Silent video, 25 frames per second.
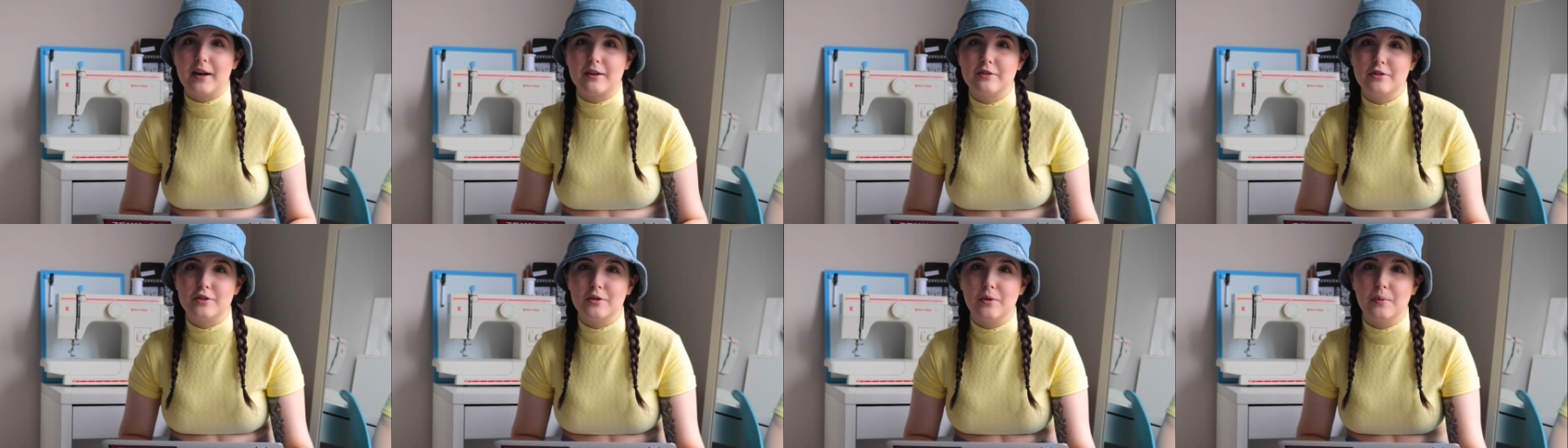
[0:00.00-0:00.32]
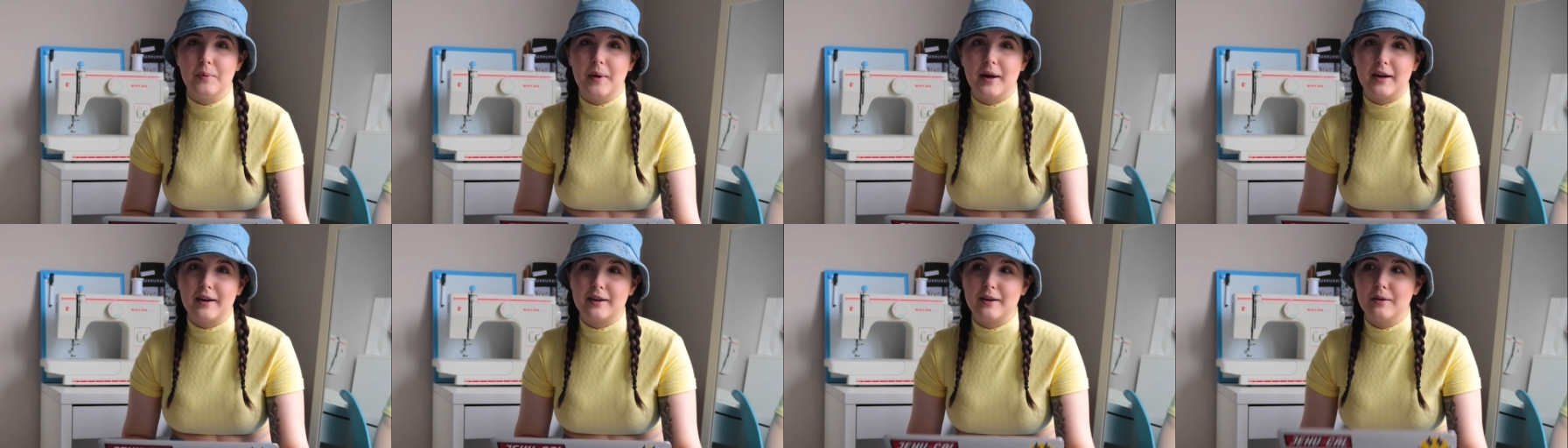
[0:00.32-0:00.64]
to you
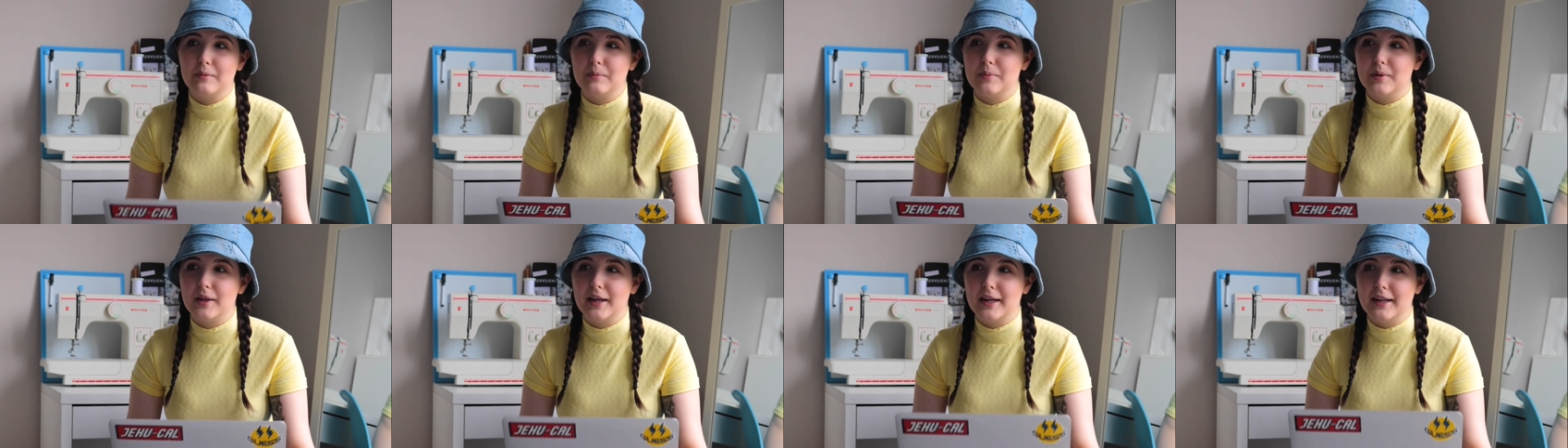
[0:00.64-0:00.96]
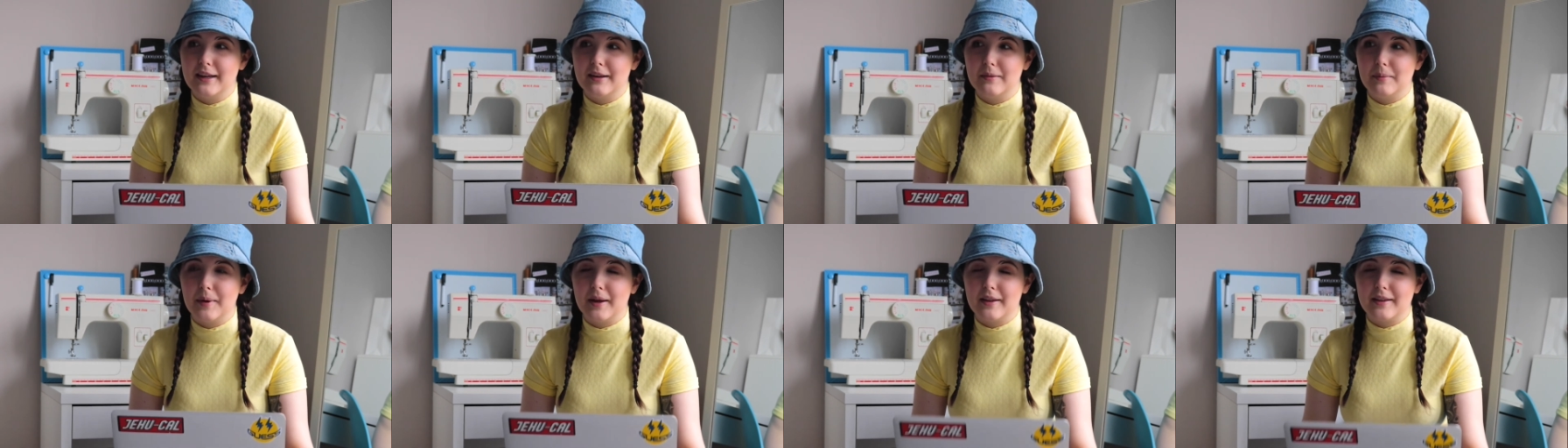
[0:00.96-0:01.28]
about a
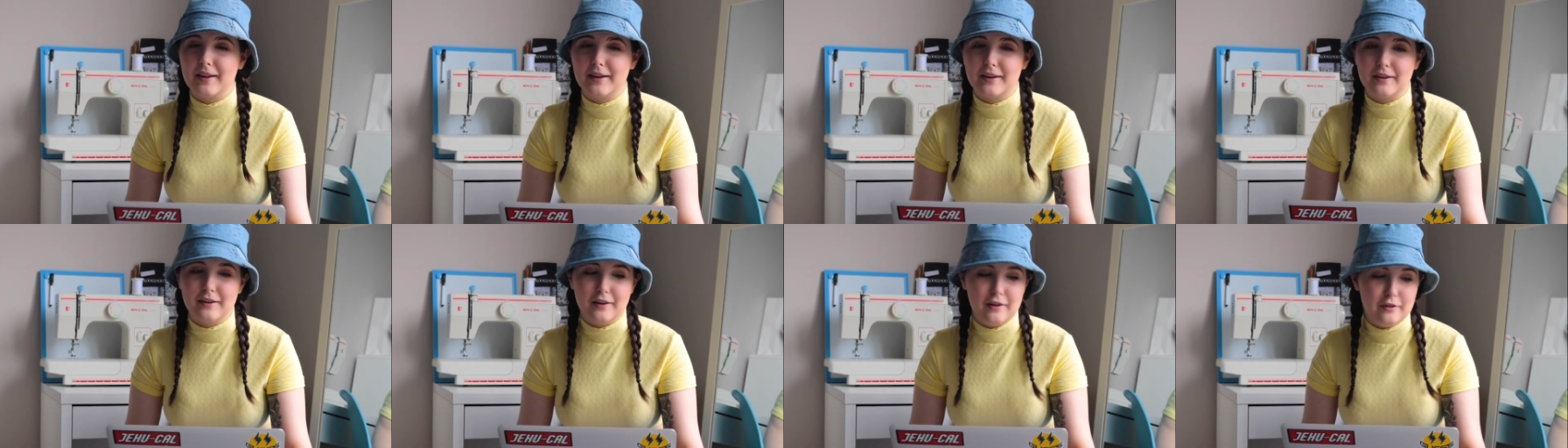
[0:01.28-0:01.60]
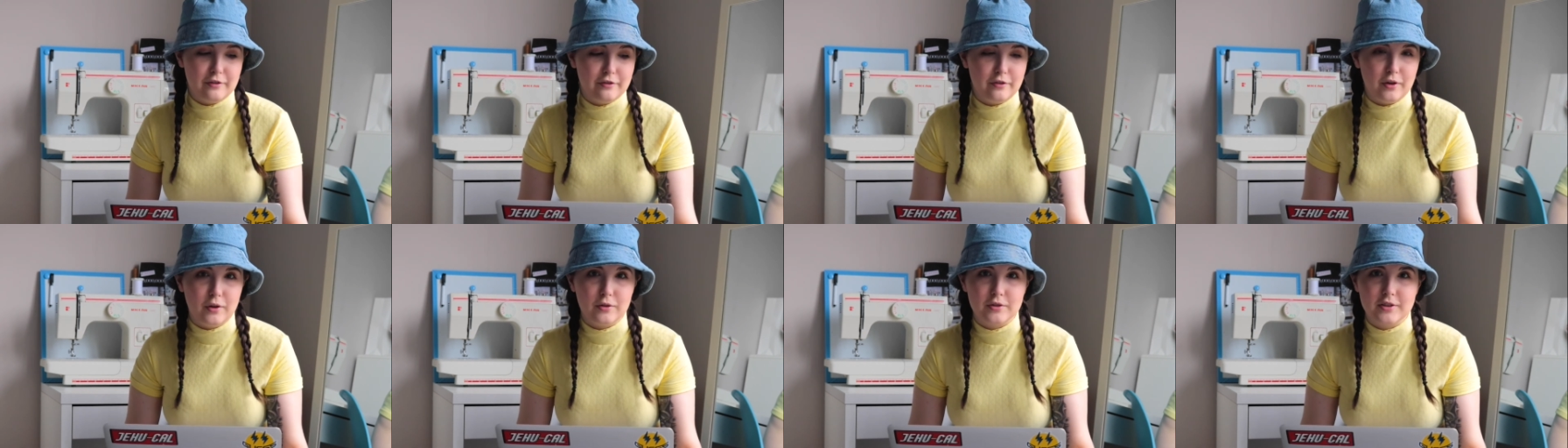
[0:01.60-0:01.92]
complaint about like a
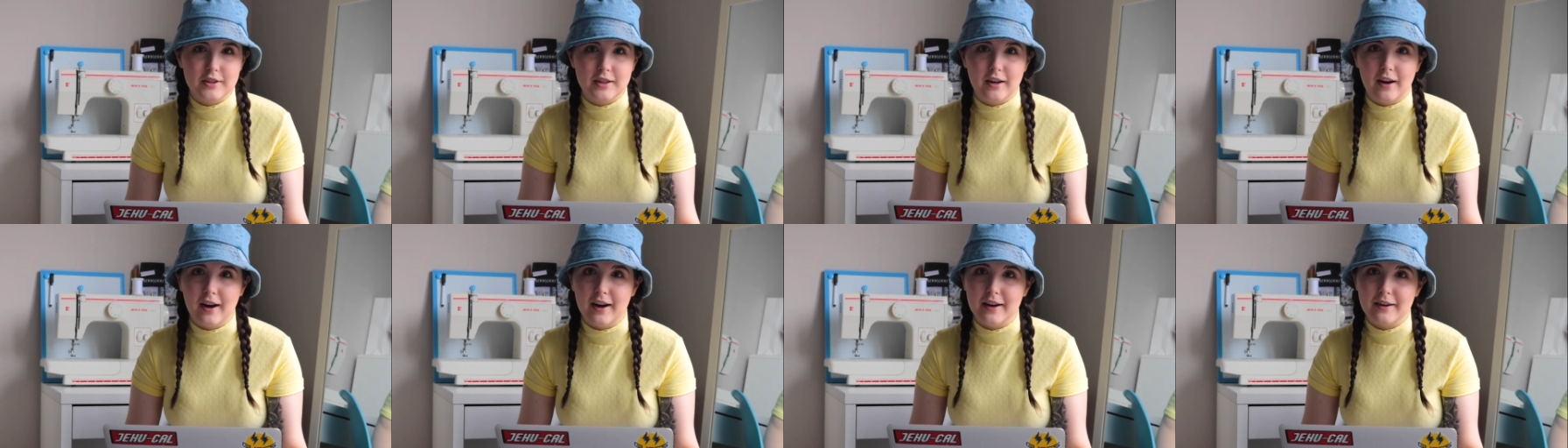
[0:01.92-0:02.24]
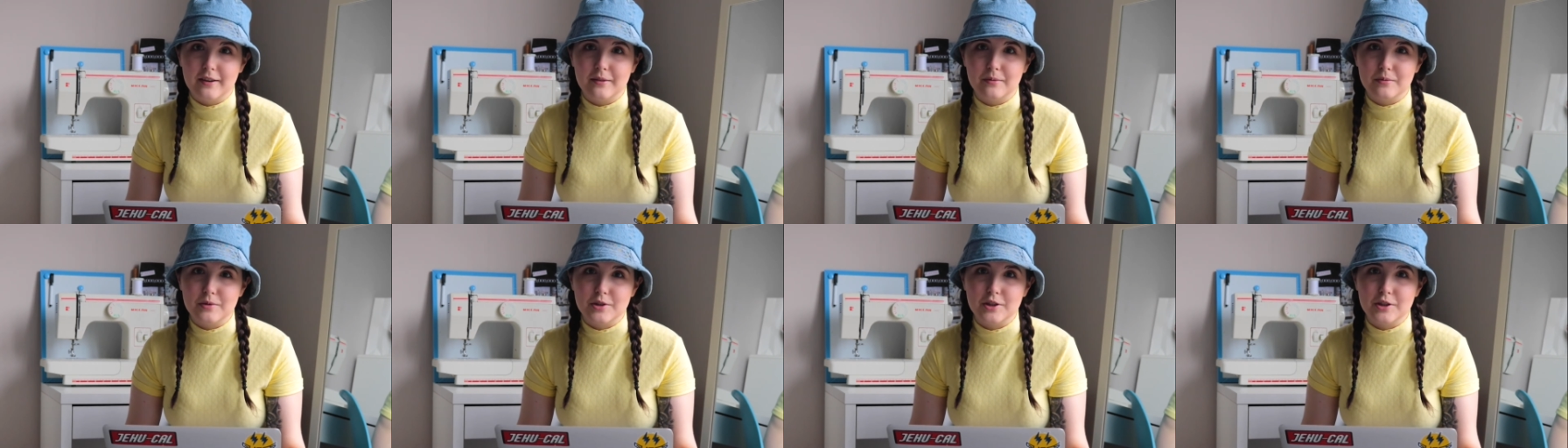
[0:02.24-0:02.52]
faulty item.